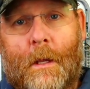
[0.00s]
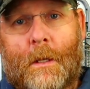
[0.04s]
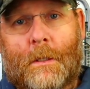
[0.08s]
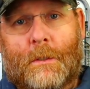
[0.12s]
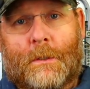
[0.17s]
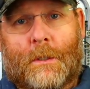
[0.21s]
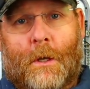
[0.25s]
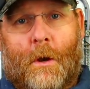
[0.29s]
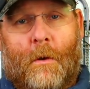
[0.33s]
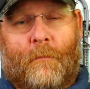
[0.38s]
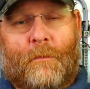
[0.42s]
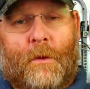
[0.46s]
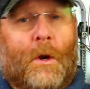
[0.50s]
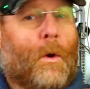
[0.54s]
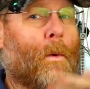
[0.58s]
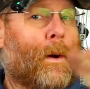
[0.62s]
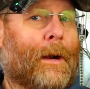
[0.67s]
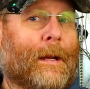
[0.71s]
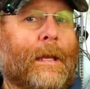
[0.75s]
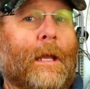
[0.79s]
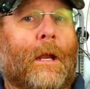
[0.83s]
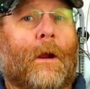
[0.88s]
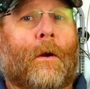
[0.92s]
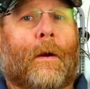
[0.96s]
So if you don't
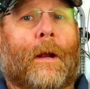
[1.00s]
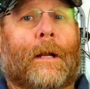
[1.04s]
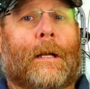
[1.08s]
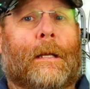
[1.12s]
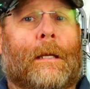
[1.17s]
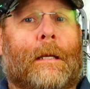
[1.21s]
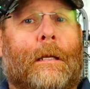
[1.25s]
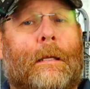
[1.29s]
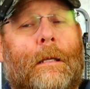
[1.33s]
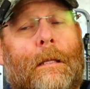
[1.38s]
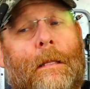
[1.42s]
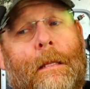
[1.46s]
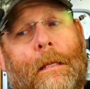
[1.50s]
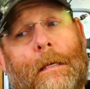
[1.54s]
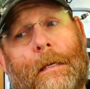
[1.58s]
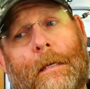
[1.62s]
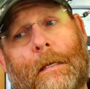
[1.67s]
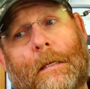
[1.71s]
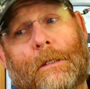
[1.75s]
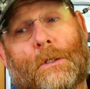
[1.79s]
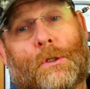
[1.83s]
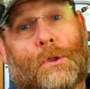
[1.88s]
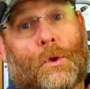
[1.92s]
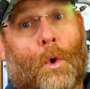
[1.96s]
want to hear any of
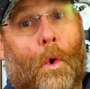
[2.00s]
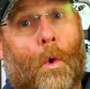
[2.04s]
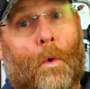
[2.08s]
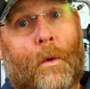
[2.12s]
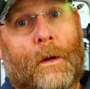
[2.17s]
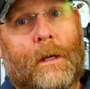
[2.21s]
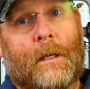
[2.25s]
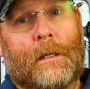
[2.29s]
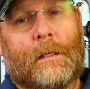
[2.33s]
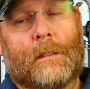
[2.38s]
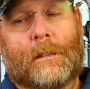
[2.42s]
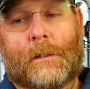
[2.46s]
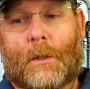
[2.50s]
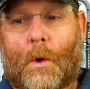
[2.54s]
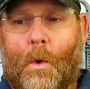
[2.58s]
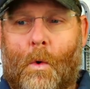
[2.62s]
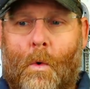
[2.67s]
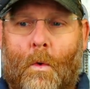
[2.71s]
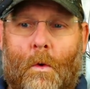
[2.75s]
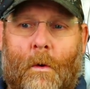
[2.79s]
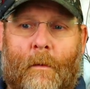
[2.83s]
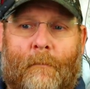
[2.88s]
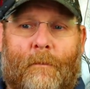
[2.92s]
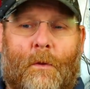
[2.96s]
the stories
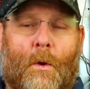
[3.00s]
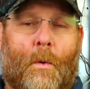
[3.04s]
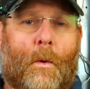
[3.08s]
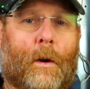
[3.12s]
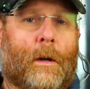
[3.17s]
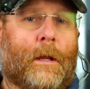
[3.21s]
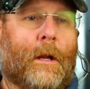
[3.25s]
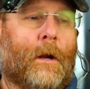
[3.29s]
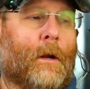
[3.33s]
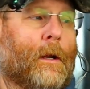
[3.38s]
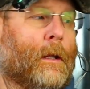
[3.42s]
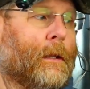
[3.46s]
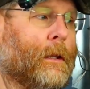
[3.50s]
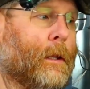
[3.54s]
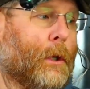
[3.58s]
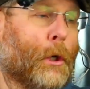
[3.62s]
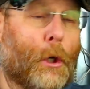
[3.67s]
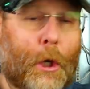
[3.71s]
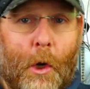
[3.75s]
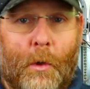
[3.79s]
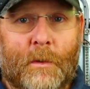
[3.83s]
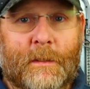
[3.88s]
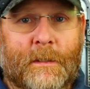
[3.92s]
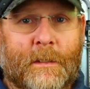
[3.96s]
or if you don't want to hear any of the
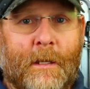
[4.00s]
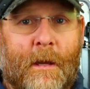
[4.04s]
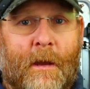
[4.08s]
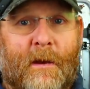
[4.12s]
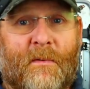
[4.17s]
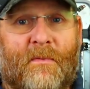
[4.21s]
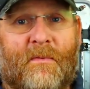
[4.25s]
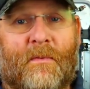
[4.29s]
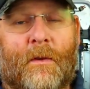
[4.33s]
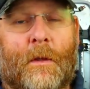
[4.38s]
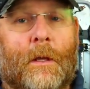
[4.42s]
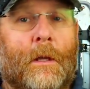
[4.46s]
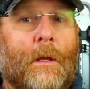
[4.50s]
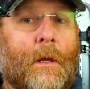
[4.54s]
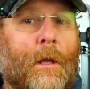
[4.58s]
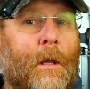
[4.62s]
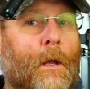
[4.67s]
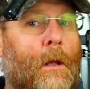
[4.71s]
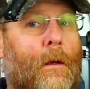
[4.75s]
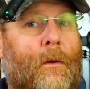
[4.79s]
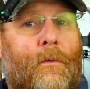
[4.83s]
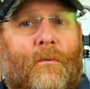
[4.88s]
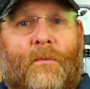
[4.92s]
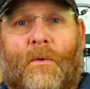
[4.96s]
code stuff,
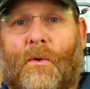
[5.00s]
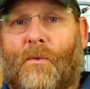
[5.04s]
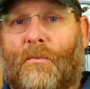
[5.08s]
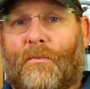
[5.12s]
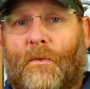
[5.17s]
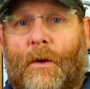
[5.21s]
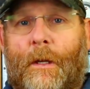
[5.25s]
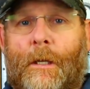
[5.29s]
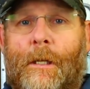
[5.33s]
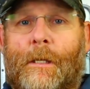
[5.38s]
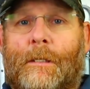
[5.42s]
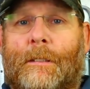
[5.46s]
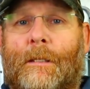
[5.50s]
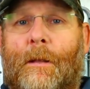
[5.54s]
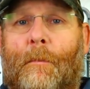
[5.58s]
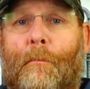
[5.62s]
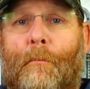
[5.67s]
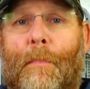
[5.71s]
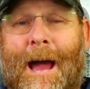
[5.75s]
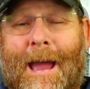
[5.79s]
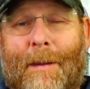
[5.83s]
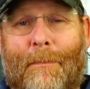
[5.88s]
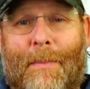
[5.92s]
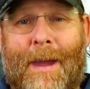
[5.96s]
feel free just to
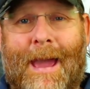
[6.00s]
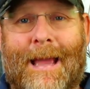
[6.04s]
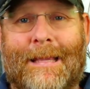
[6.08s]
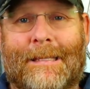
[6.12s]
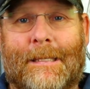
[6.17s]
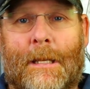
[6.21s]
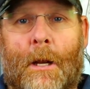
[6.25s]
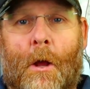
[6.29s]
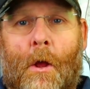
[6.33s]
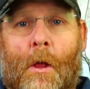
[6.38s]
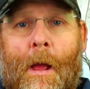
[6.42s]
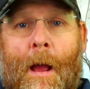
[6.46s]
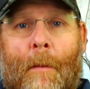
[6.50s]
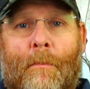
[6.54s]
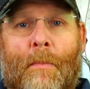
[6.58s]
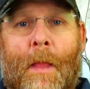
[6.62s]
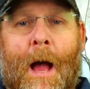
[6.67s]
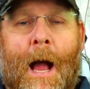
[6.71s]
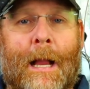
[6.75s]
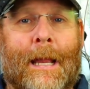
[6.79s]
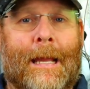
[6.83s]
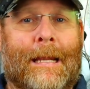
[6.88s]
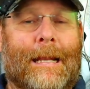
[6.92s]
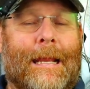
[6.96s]
bypass it all. I'm
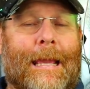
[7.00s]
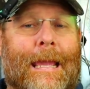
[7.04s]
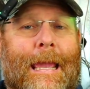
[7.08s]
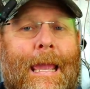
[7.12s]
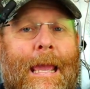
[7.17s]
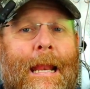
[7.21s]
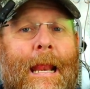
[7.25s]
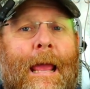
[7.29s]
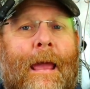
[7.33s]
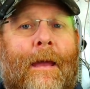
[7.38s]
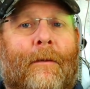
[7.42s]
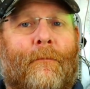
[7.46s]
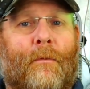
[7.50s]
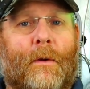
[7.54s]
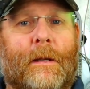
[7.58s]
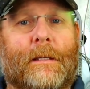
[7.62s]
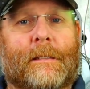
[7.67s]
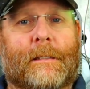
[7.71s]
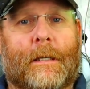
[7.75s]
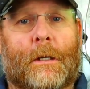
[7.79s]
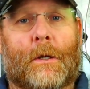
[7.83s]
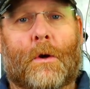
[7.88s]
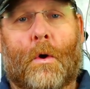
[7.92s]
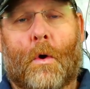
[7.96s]
not going to hit every
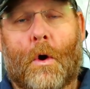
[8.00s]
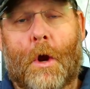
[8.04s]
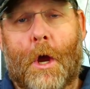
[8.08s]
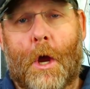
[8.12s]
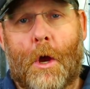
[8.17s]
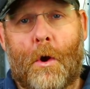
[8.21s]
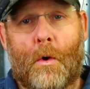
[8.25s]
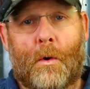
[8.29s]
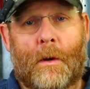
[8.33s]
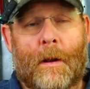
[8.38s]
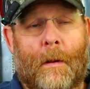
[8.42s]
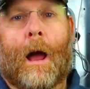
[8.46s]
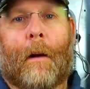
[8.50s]
single code.